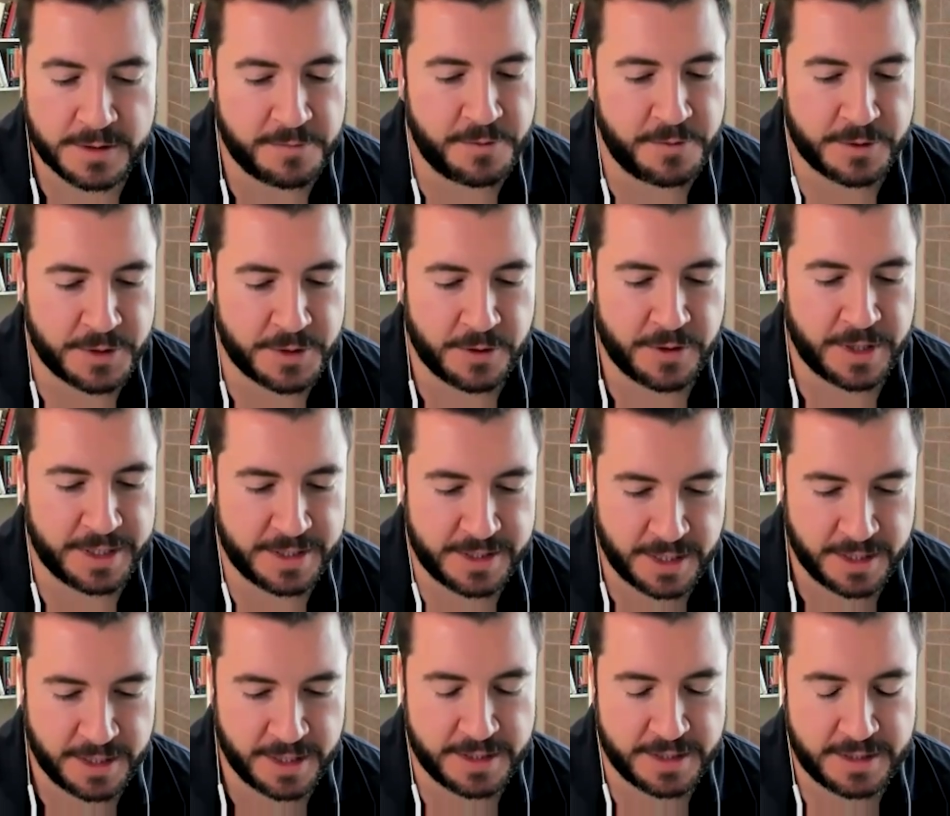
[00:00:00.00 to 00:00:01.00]
some folks already
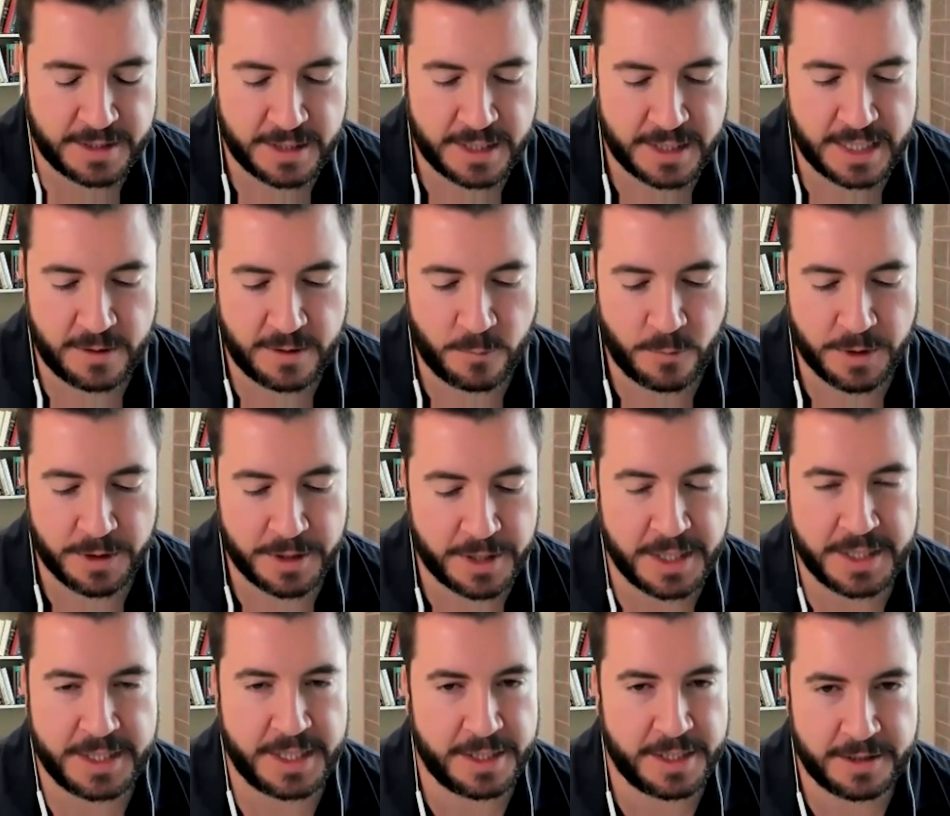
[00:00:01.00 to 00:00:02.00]
see this. We're
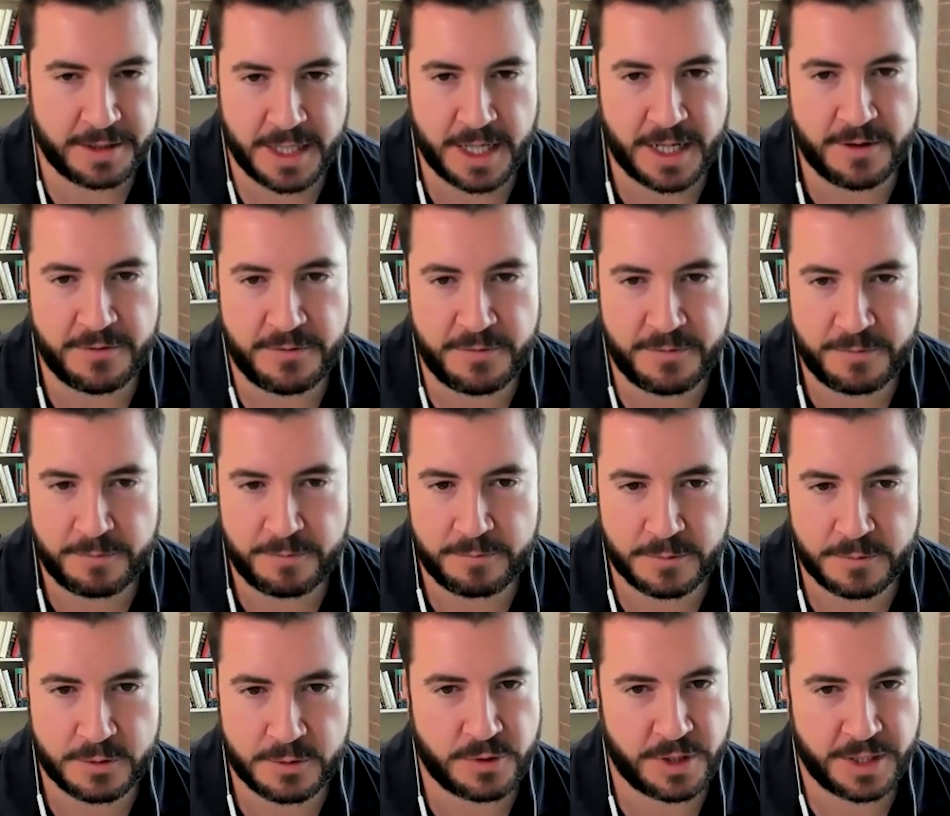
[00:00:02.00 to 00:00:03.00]
going to need a lot of
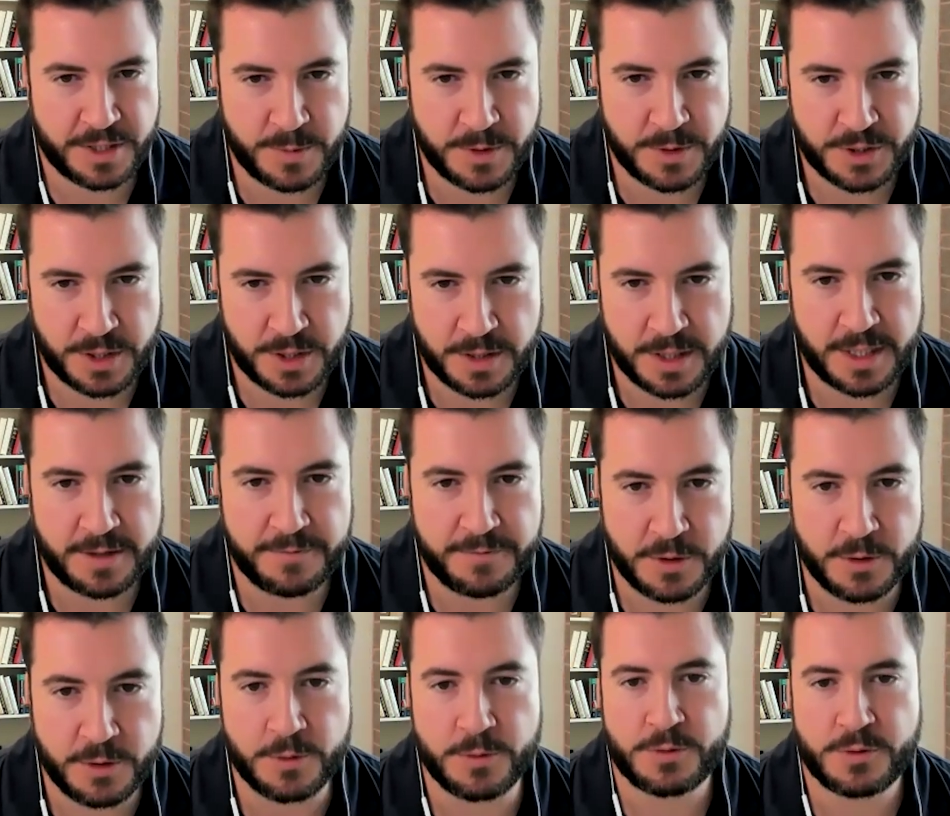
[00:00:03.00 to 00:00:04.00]
transmission, a lot
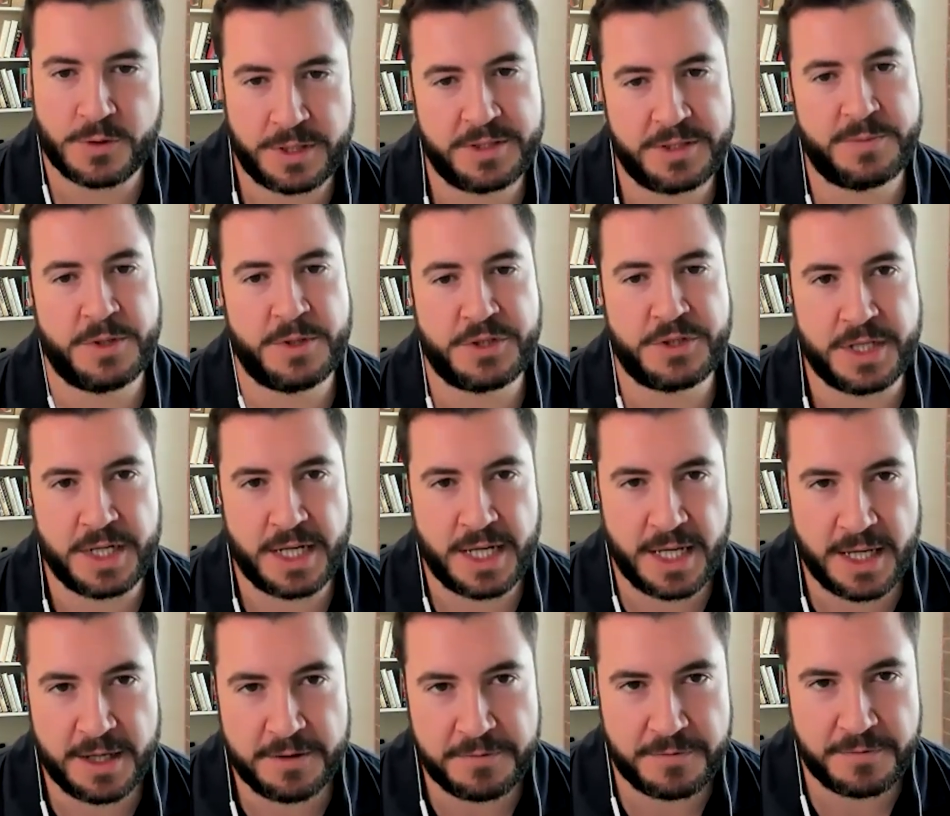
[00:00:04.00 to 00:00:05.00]
of new transmission.
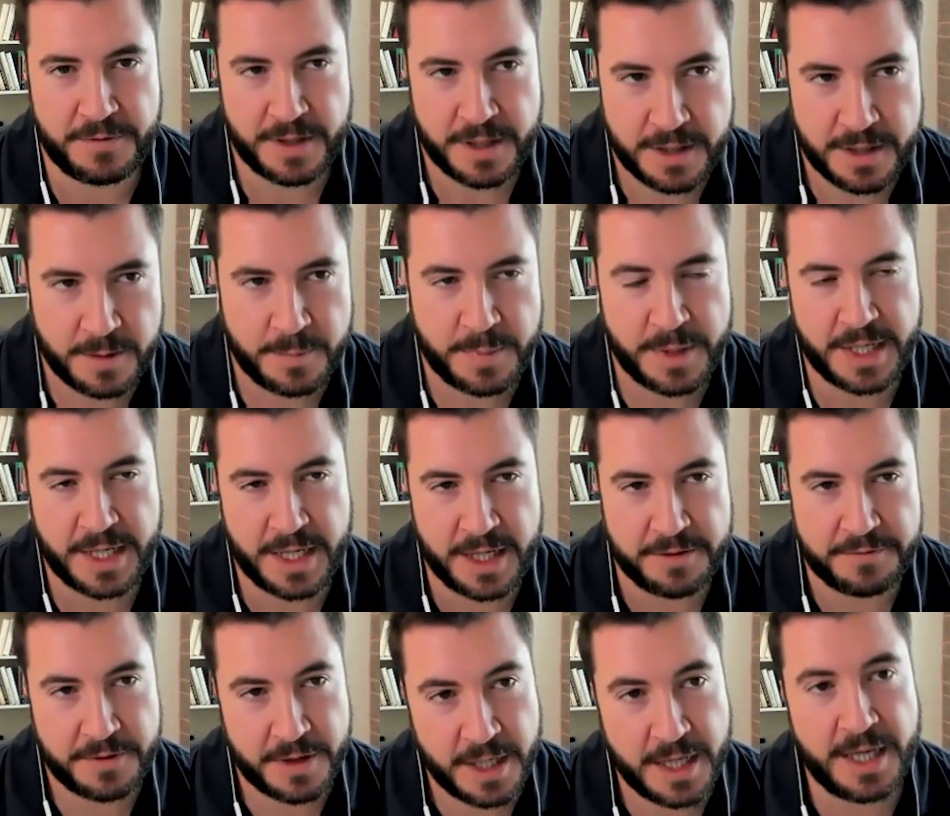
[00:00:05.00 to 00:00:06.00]
If the big
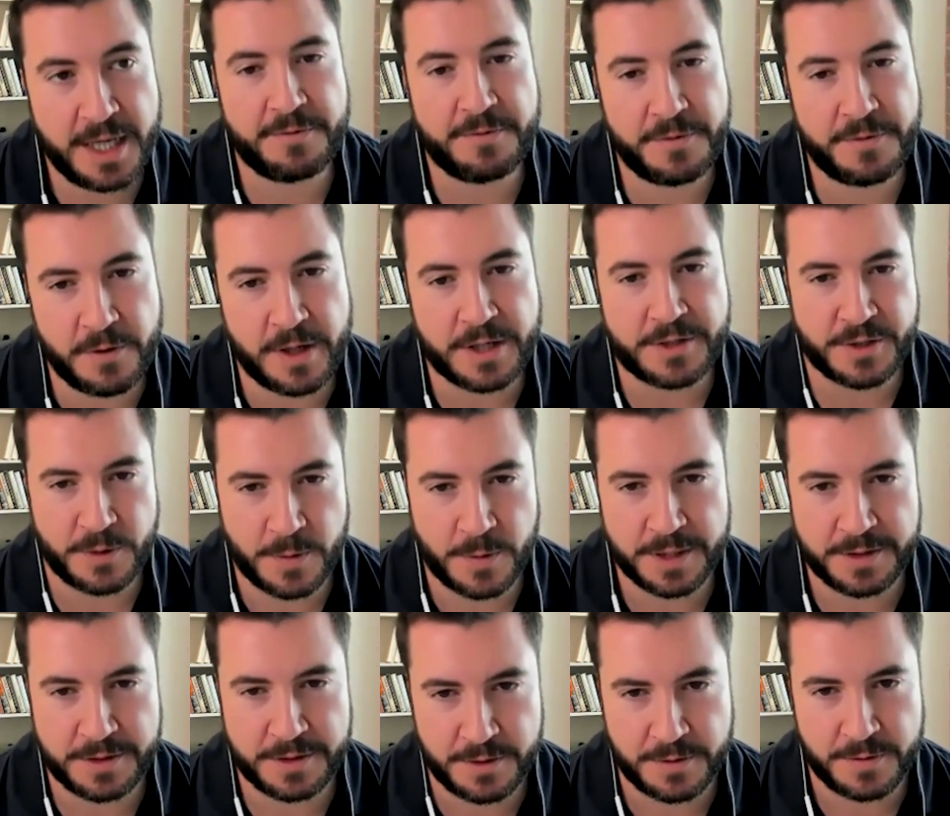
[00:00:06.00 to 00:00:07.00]
if, if you actually
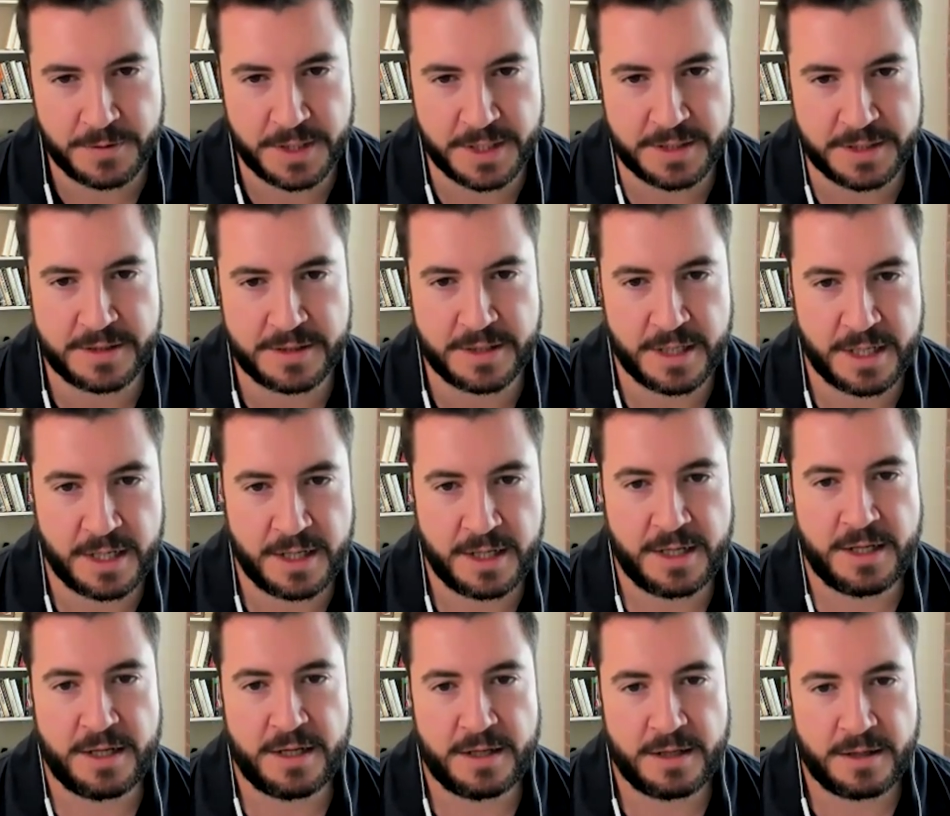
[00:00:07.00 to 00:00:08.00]
want to do this
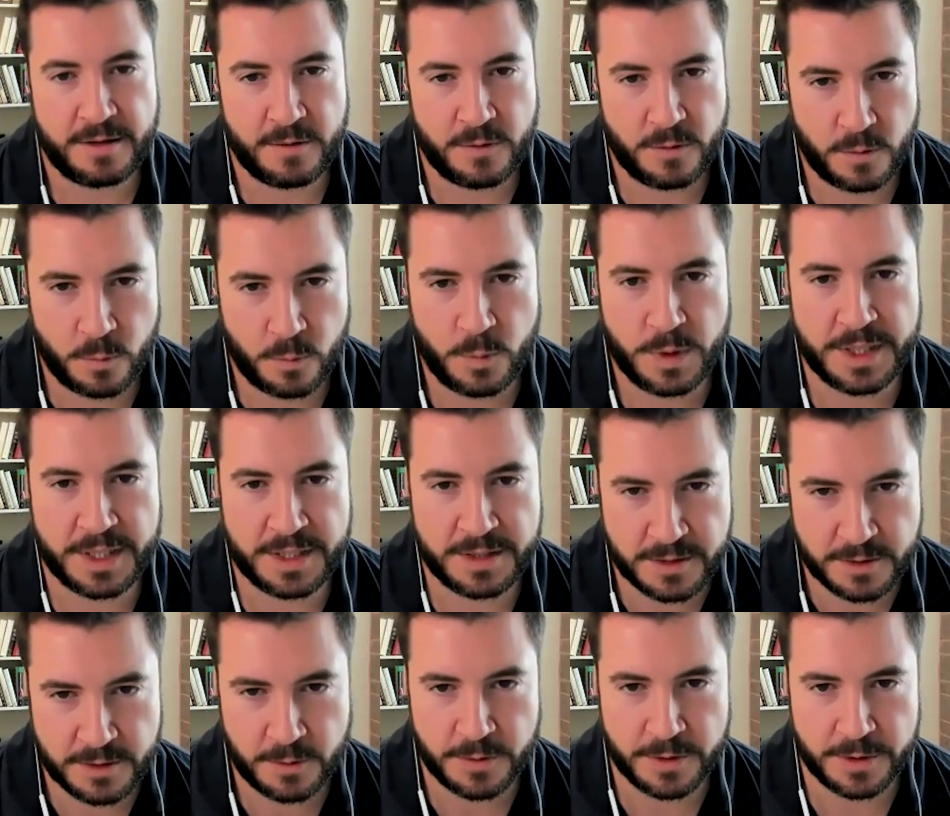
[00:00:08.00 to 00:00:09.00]
wind
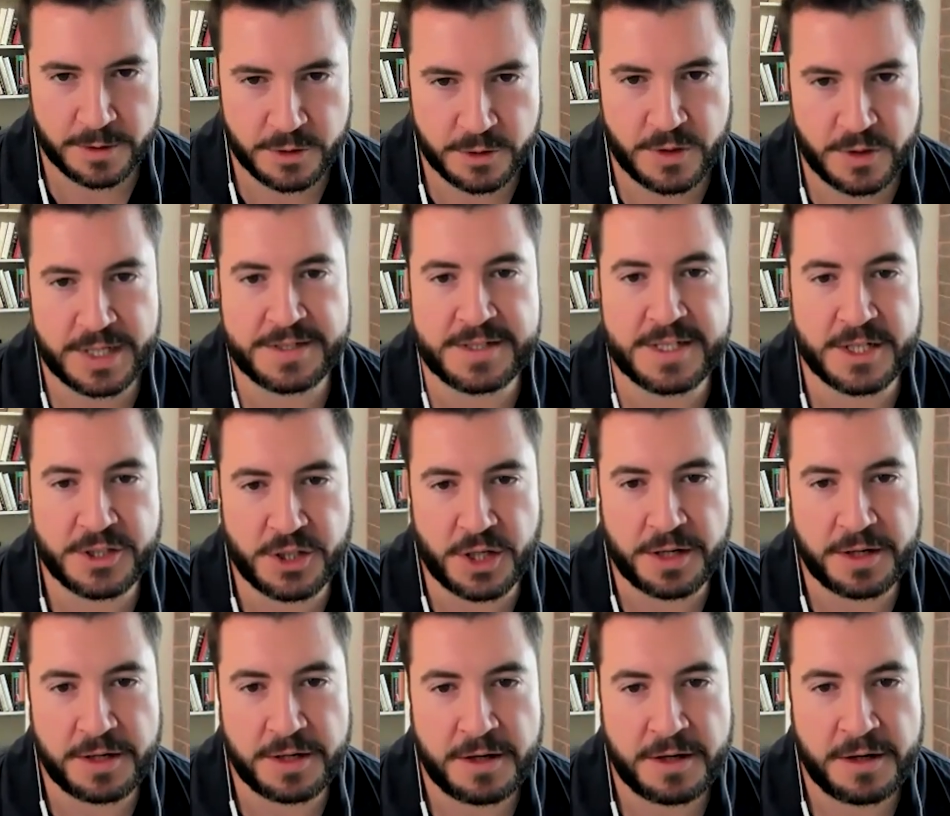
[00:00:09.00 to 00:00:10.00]
and solar
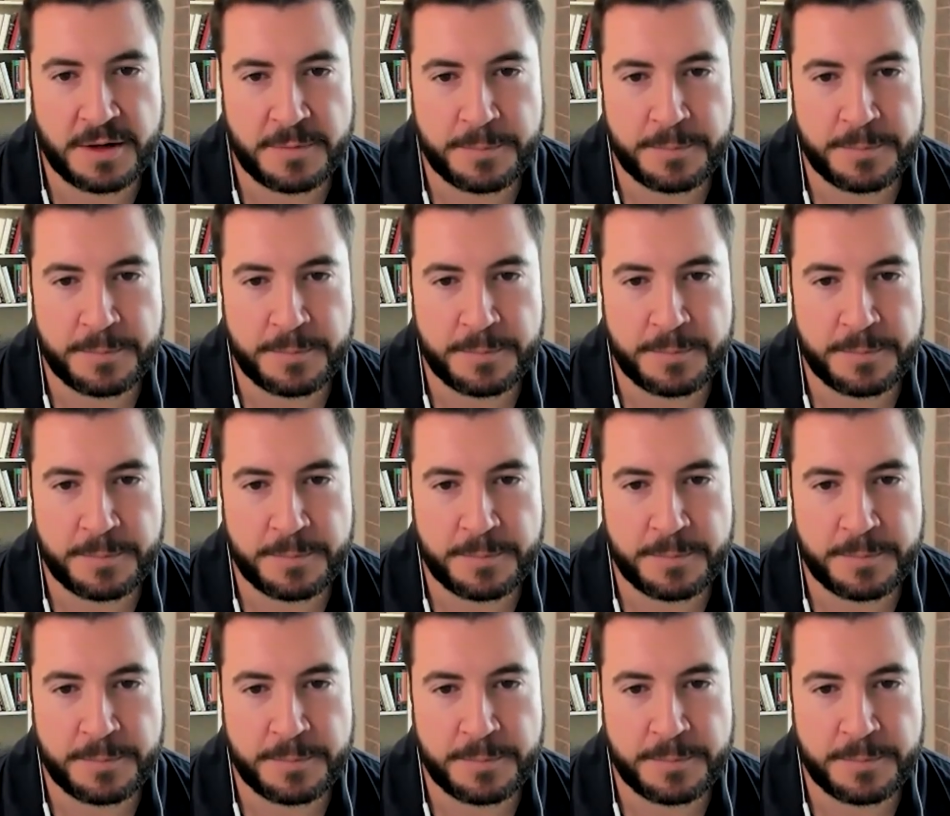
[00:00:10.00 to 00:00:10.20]
transition,